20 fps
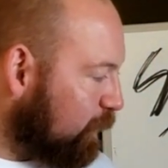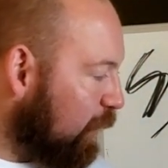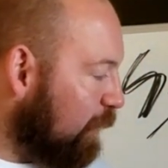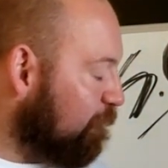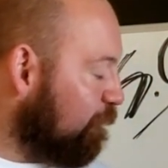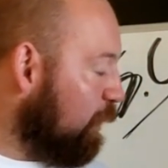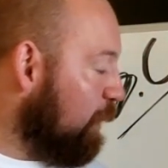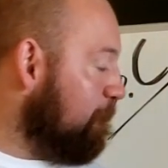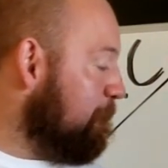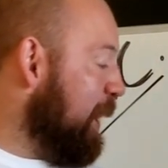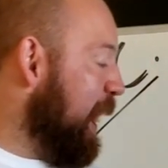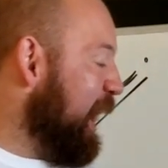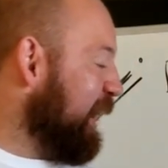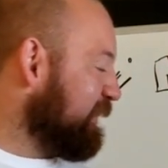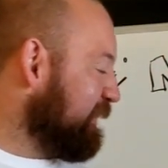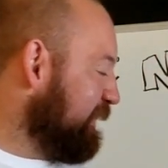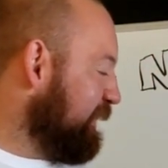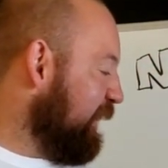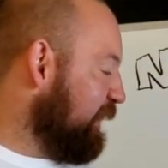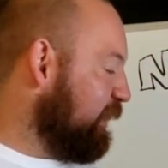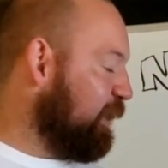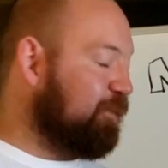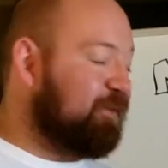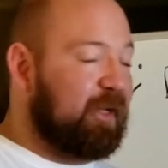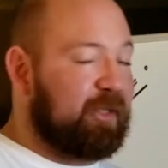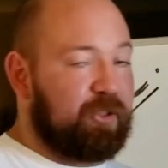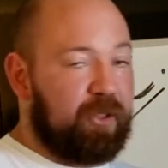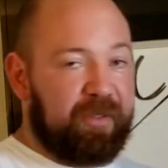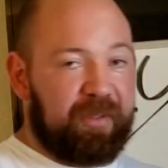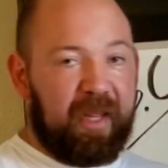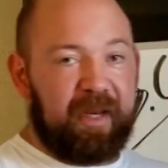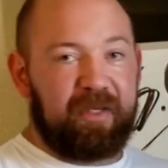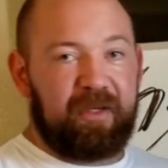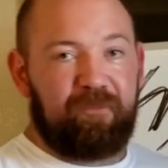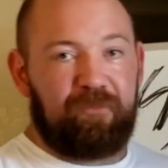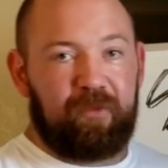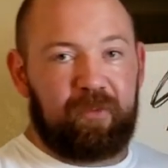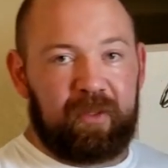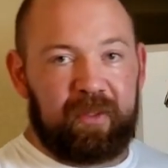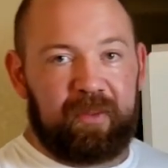for a max deadlift, I treat that
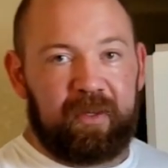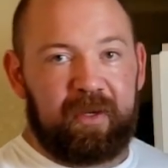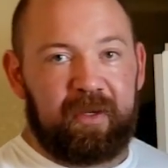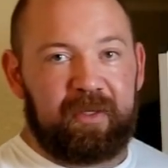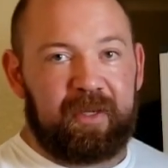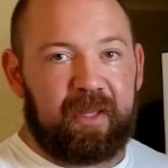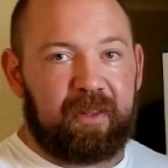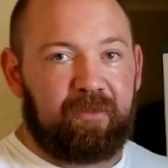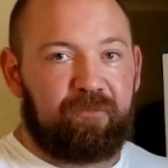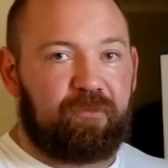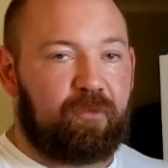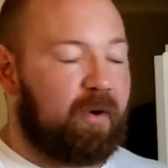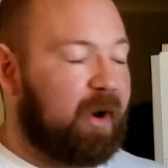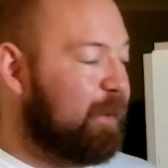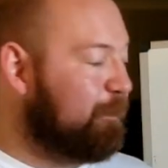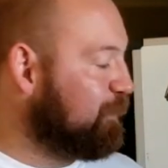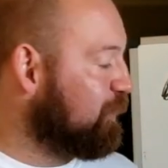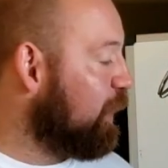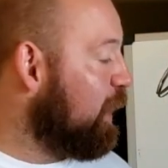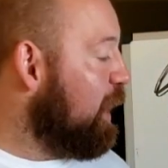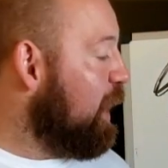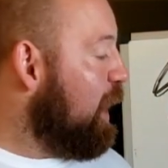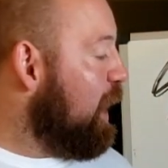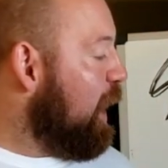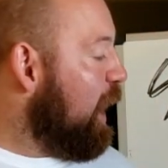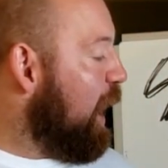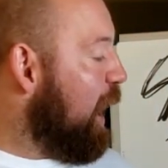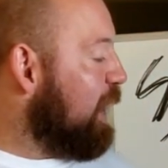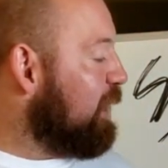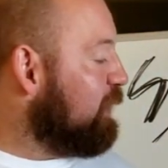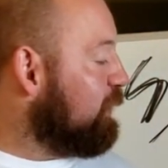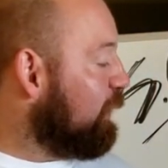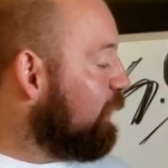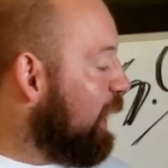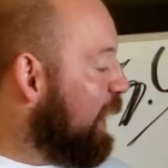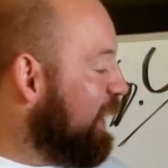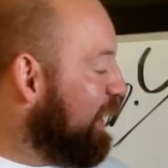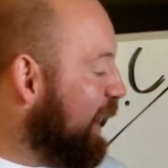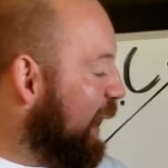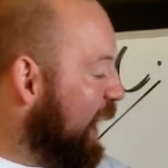differently than a deadlift for reps. I'd
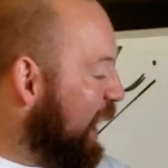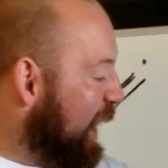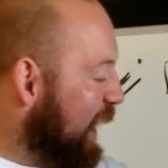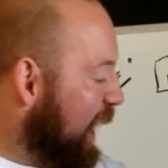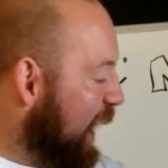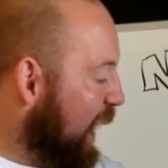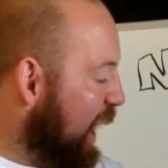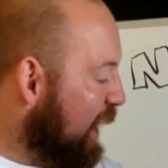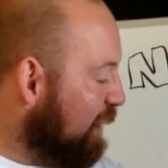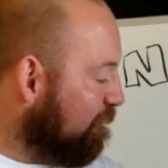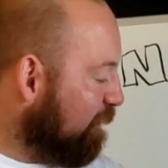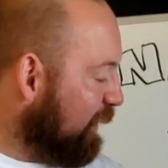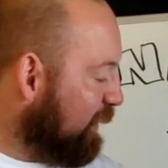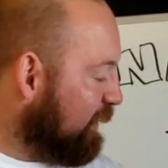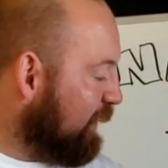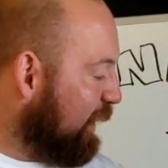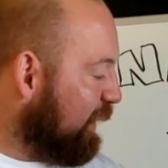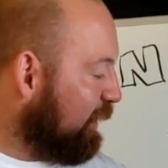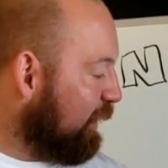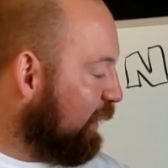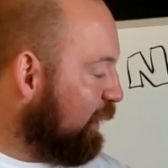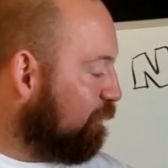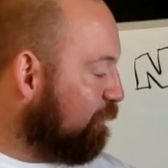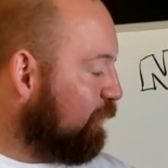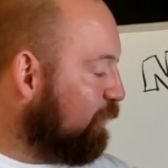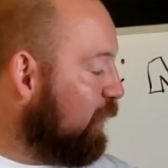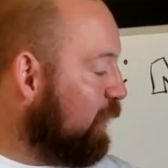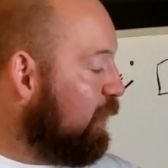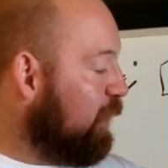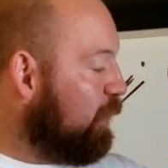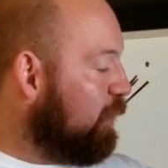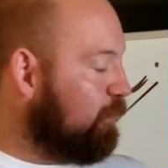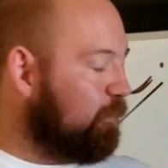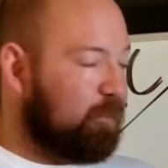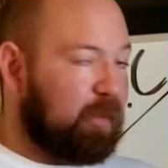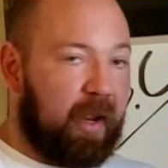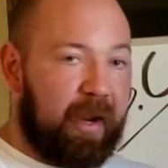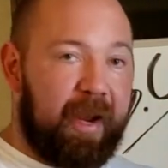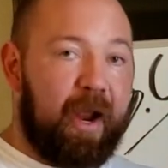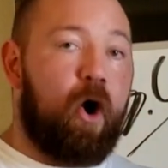like a heavy deadlift,
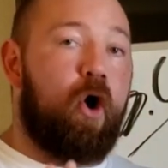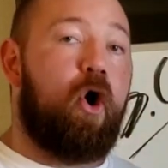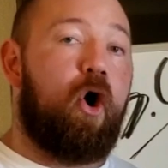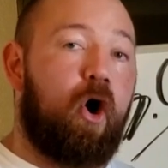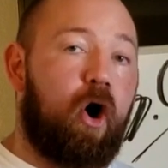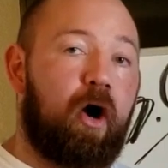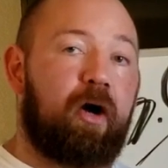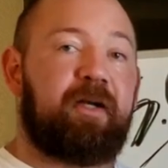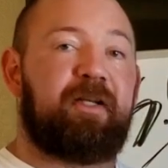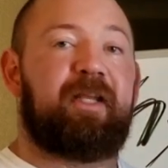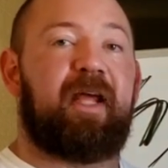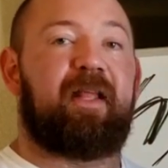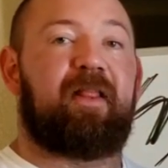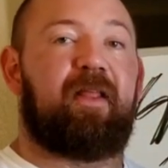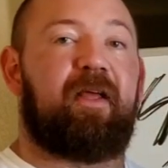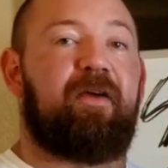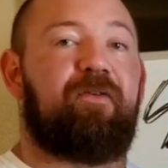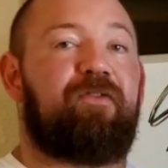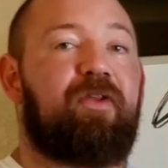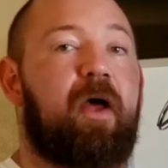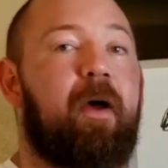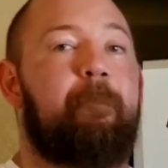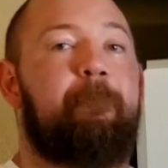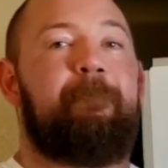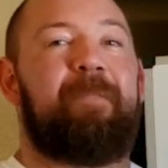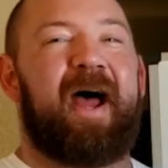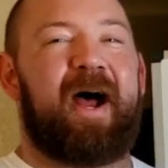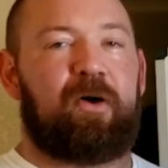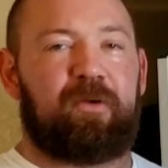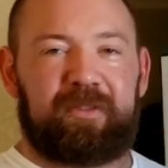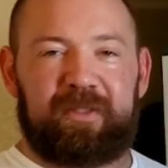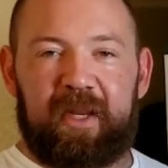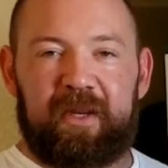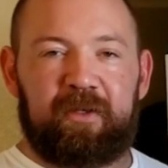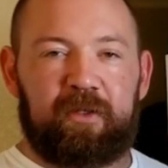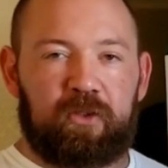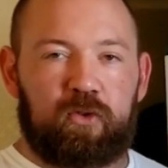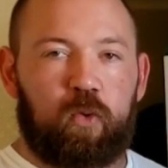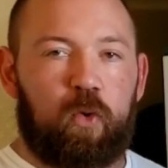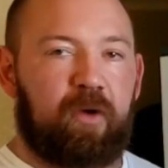a hard deadlift, about
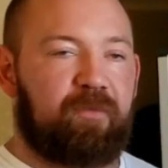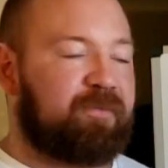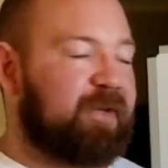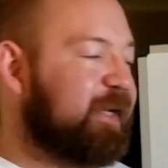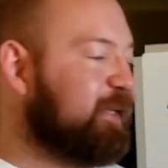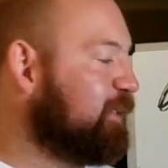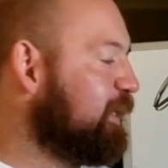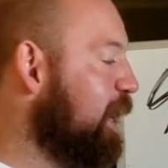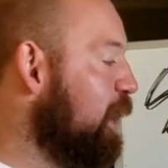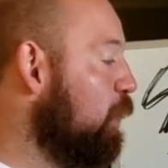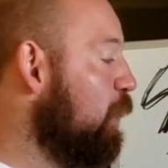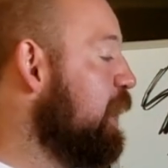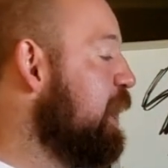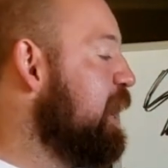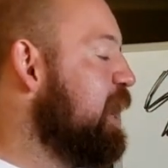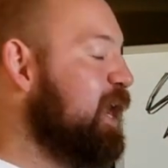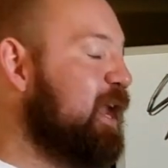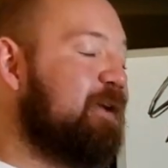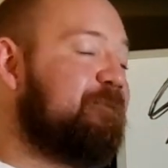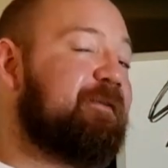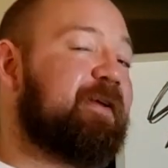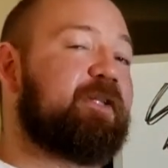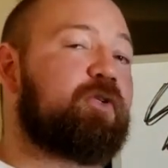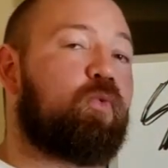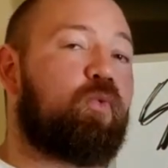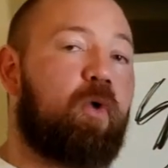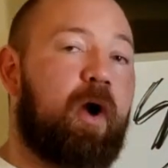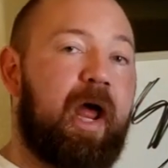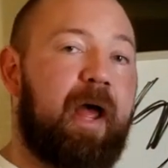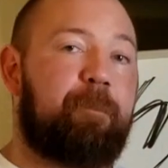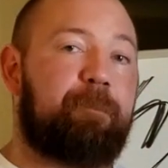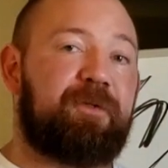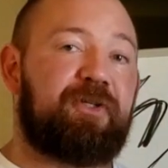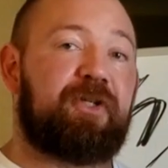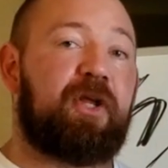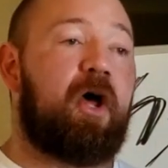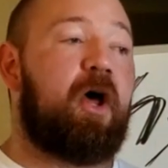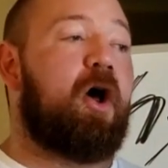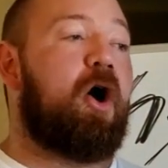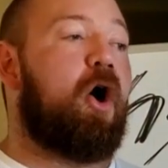10 to 12 days out. If it's
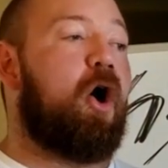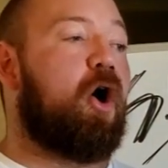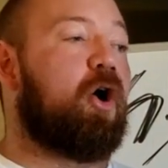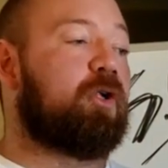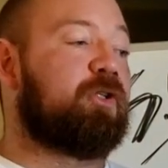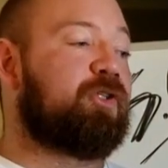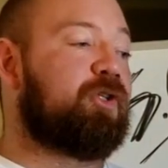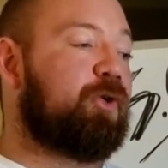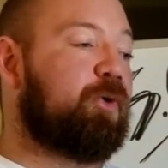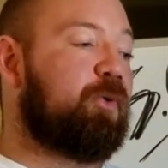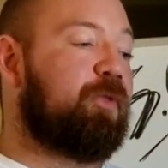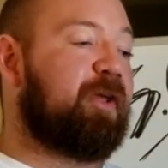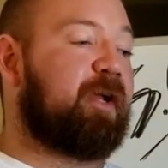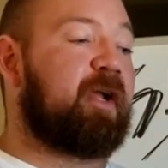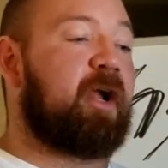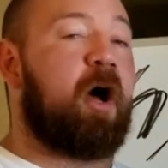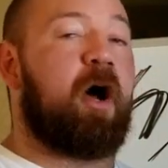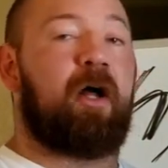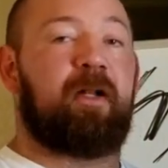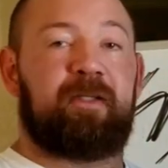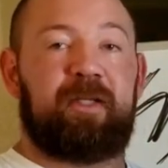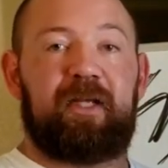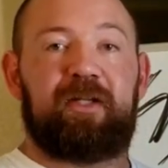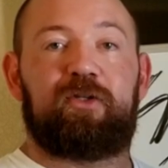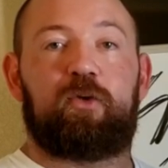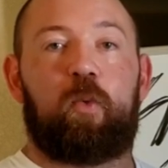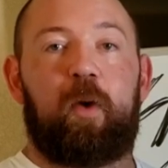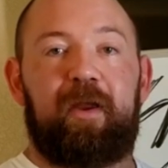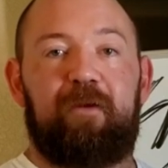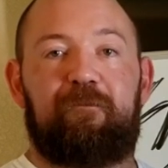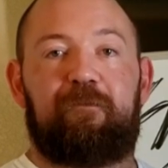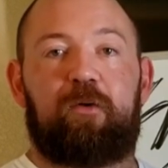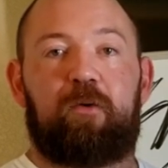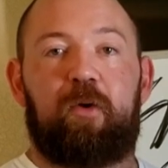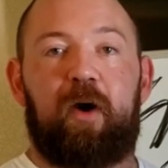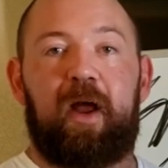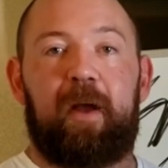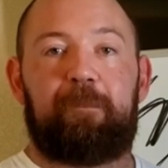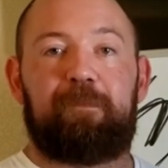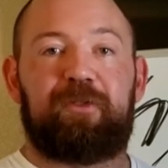reps, I'll do the contest weight for
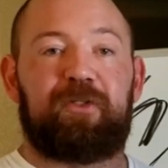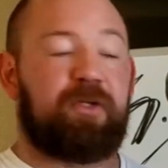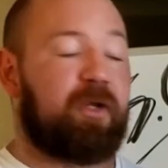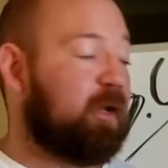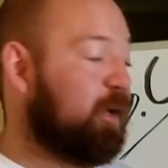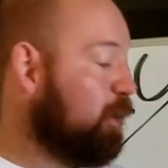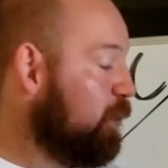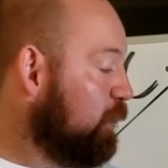reps